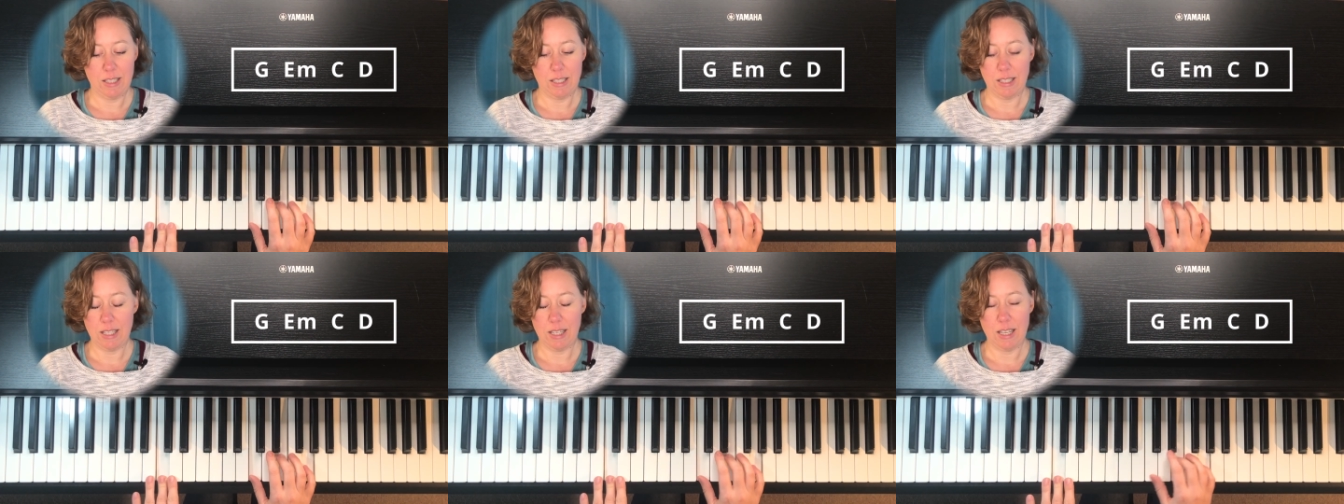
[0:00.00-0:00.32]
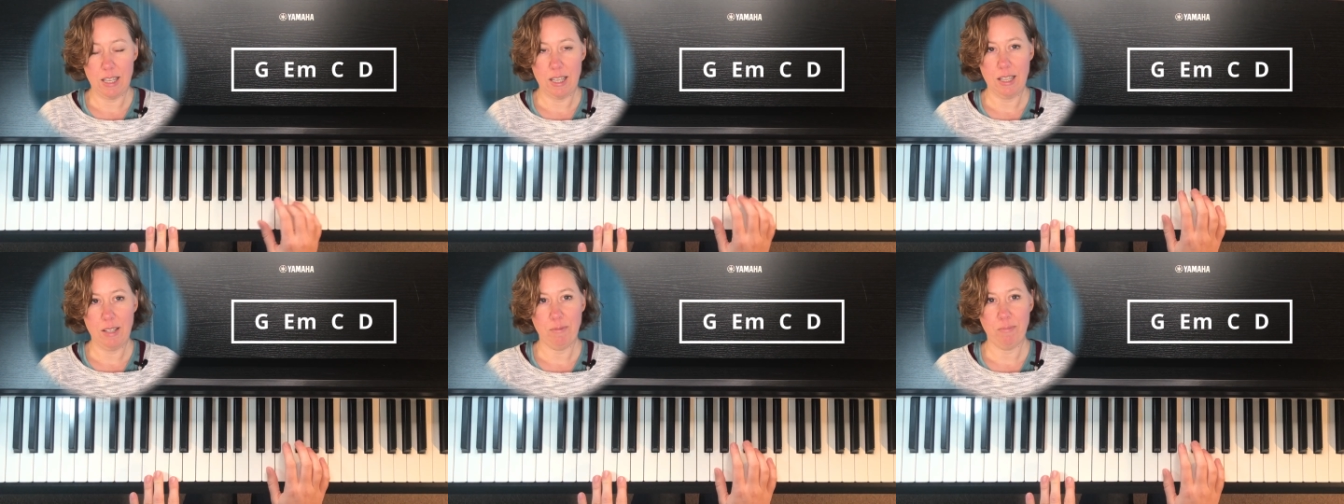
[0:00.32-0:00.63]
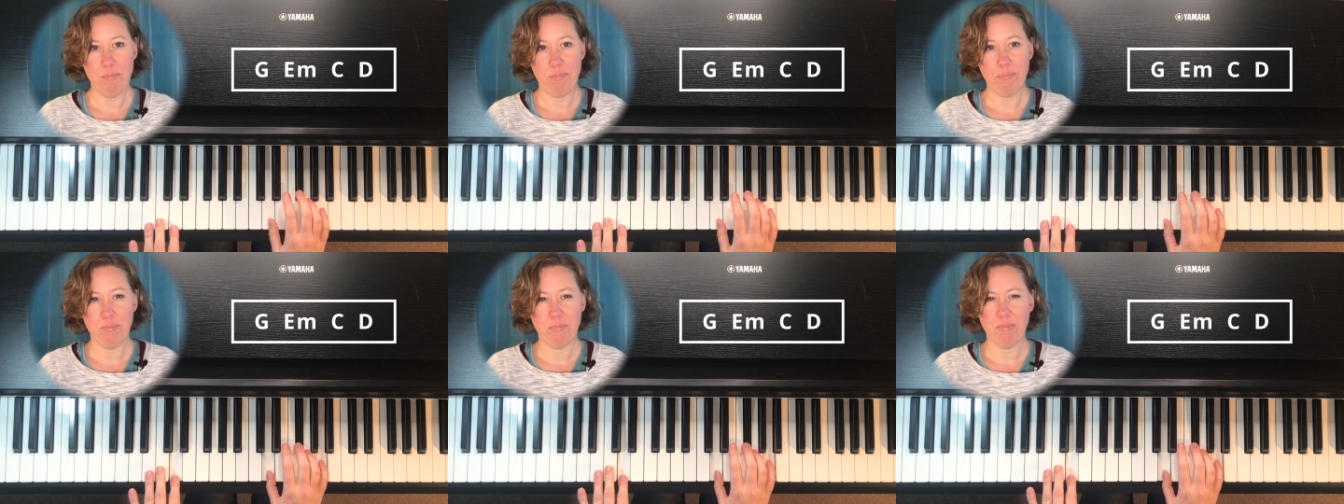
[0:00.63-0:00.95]
D,
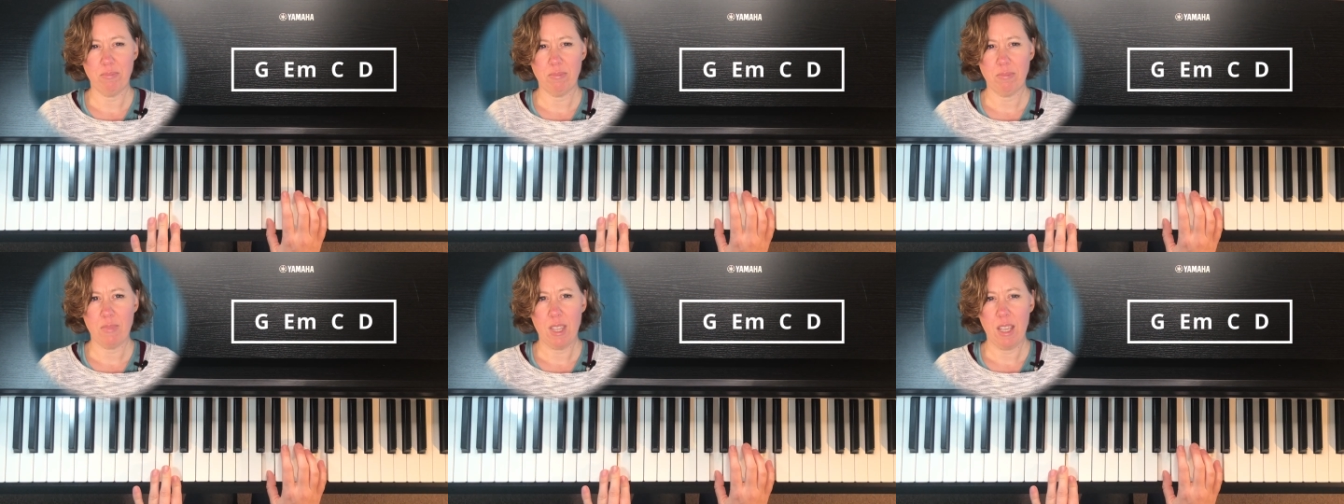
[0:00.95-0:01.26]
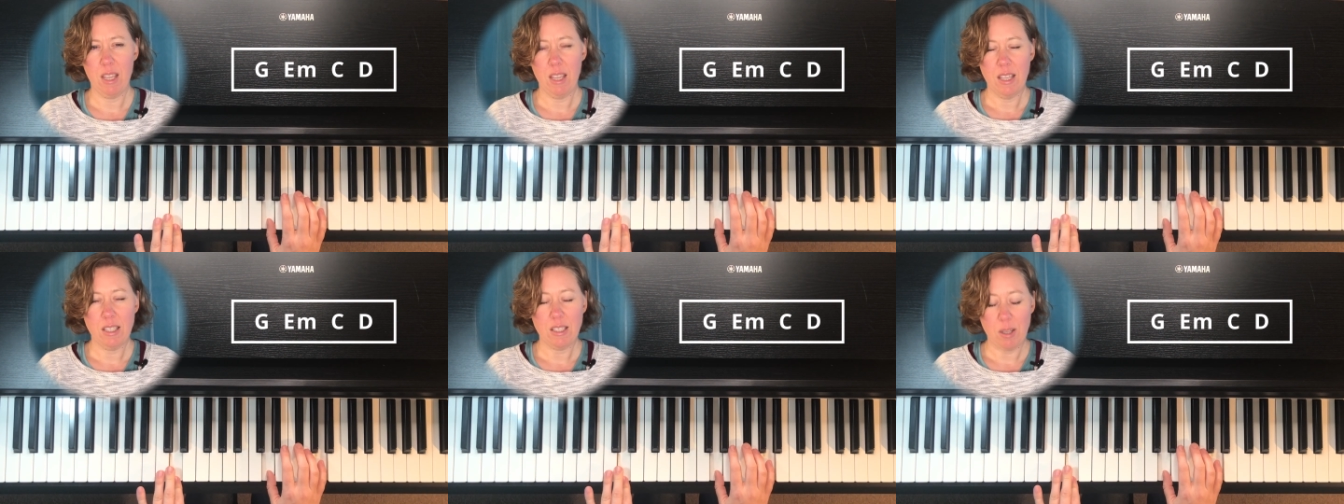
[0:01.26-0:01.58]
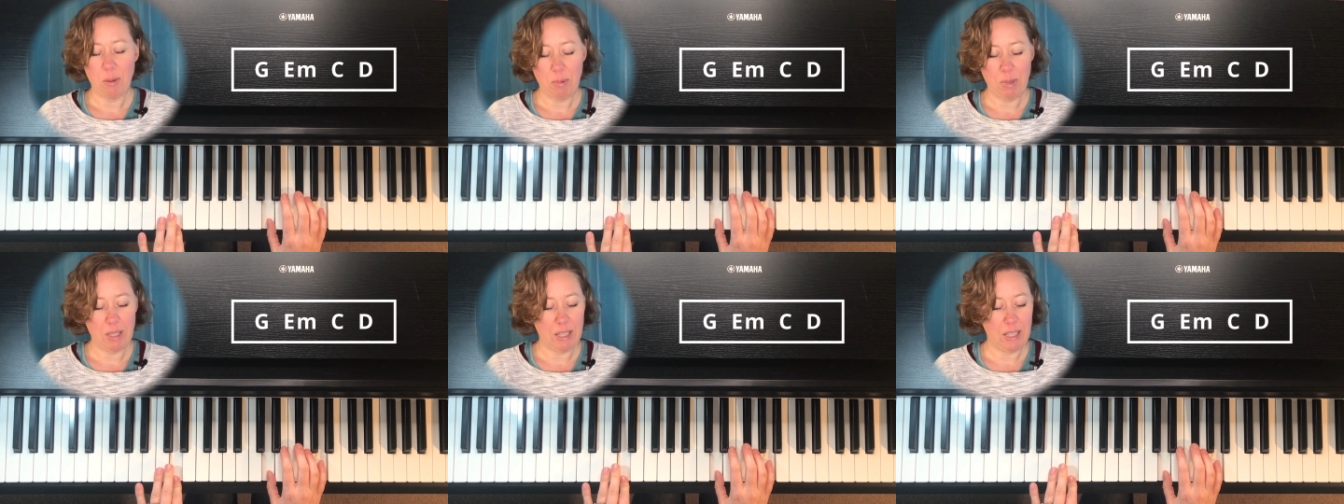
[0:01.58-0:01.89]

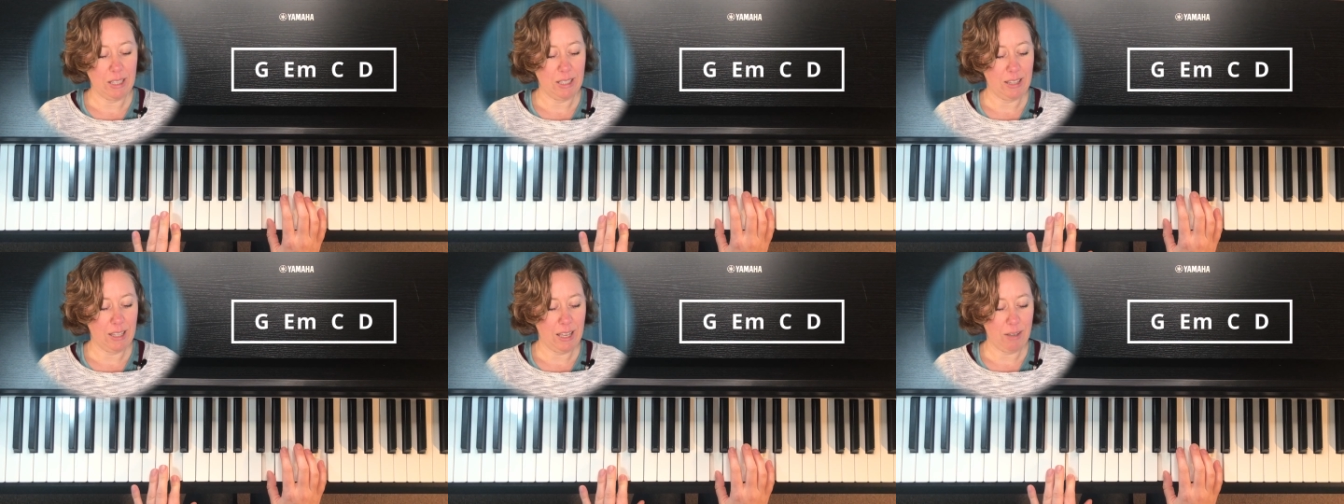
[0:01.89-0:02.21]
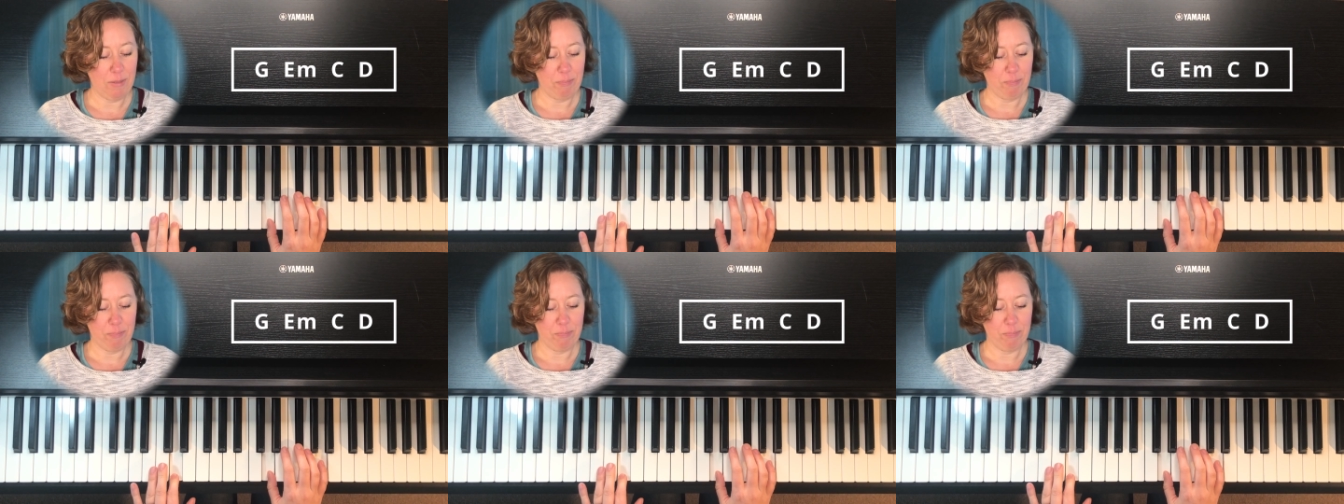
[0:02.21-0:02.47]
something like that.